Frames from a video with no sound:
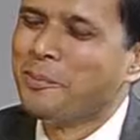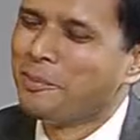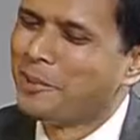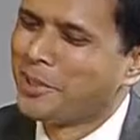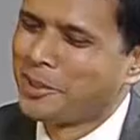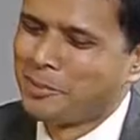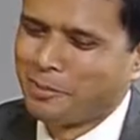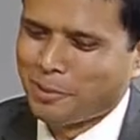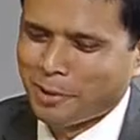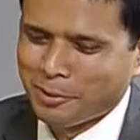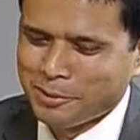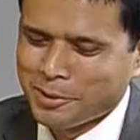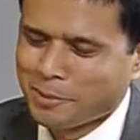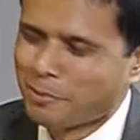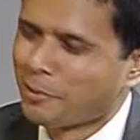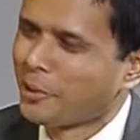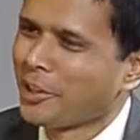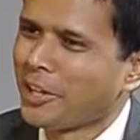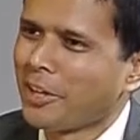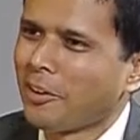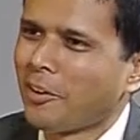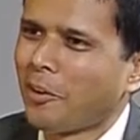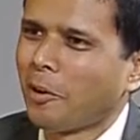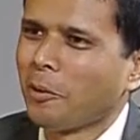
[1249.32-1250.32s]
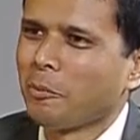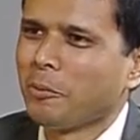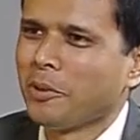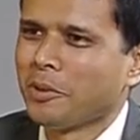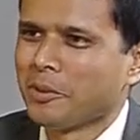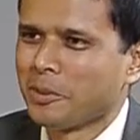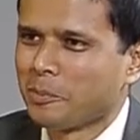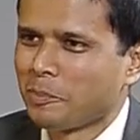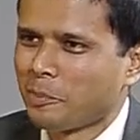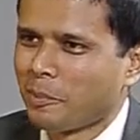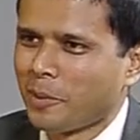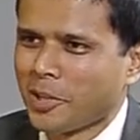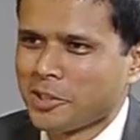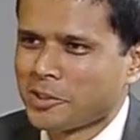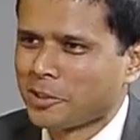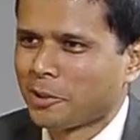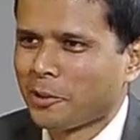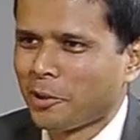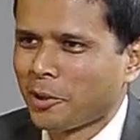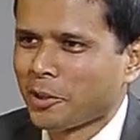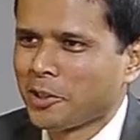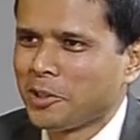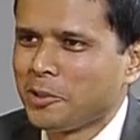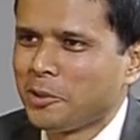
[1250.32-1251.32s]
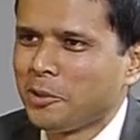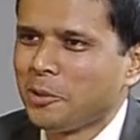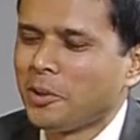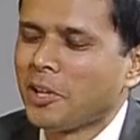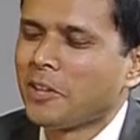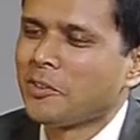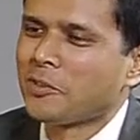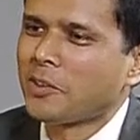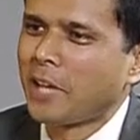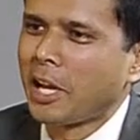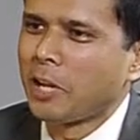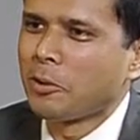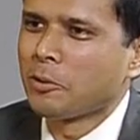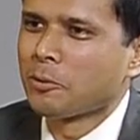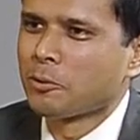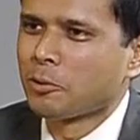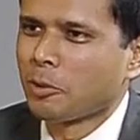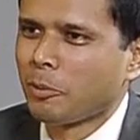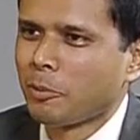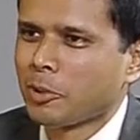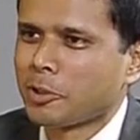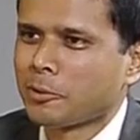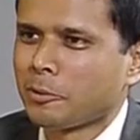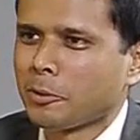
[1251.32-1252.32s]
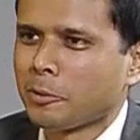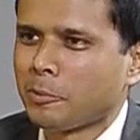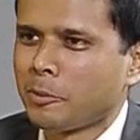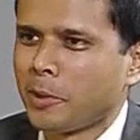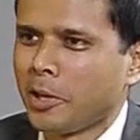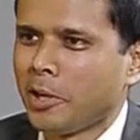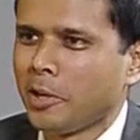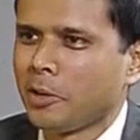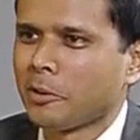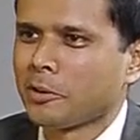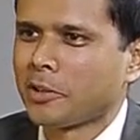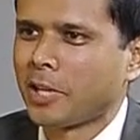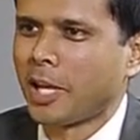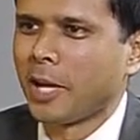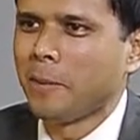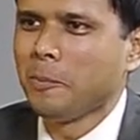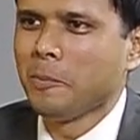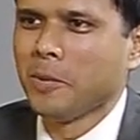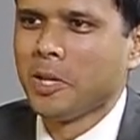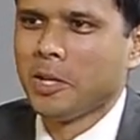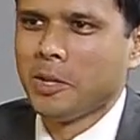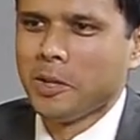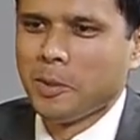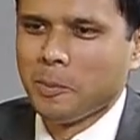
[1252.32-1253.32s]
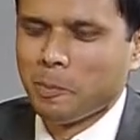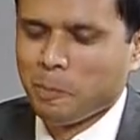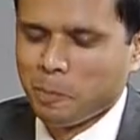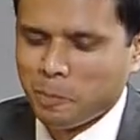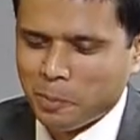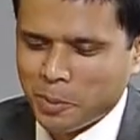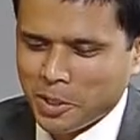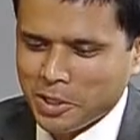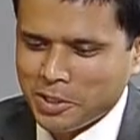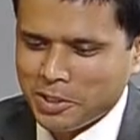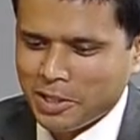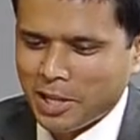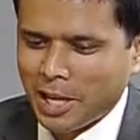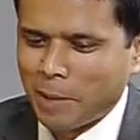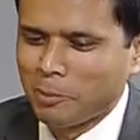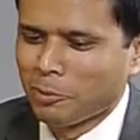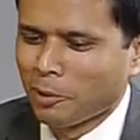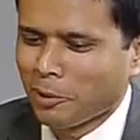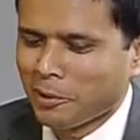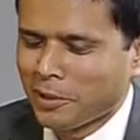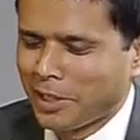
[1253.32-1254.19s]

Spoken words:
But Professor Murray, always pleasure talking to you, and thank you so much for sparing your time. But I'm not